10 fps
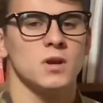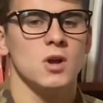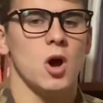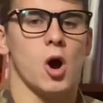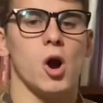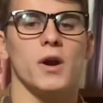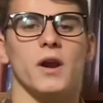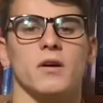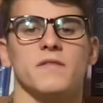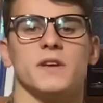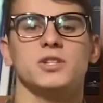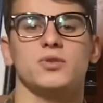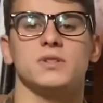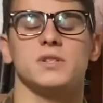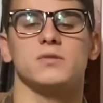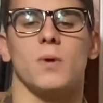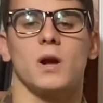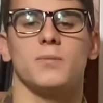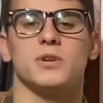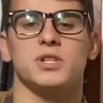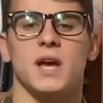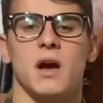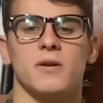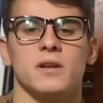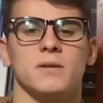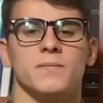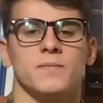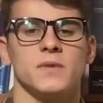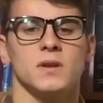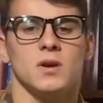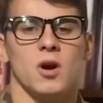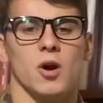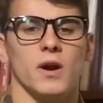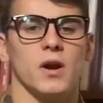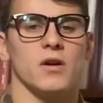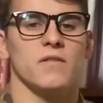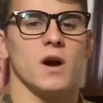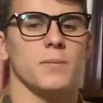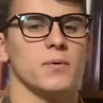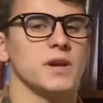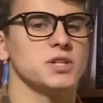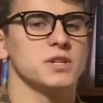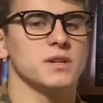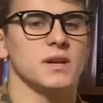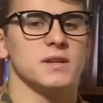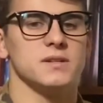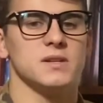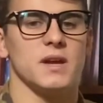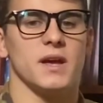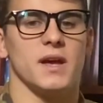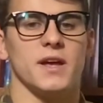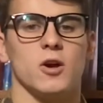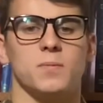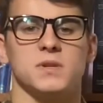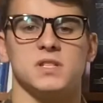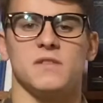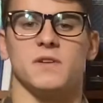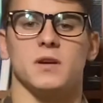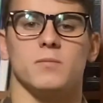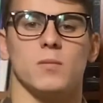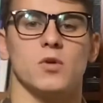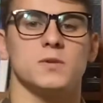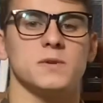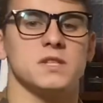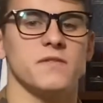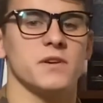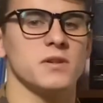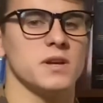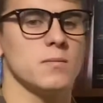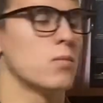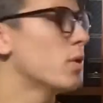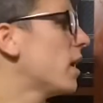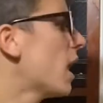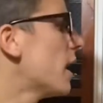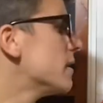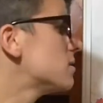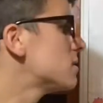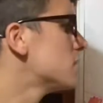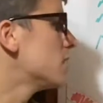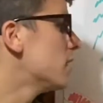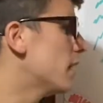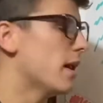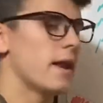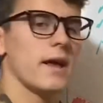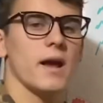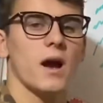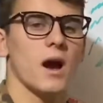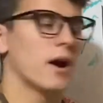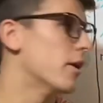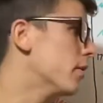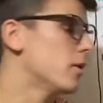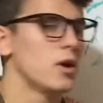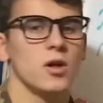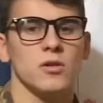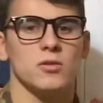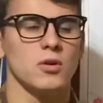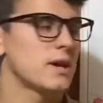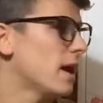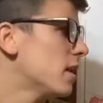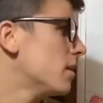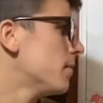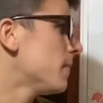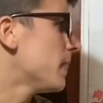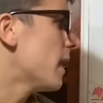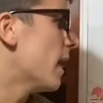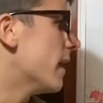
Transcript: Our area of interest is Rockbridge County. Our area of operation is AO Pacific, but more specifically, Maury Heights in NAI Iron, located at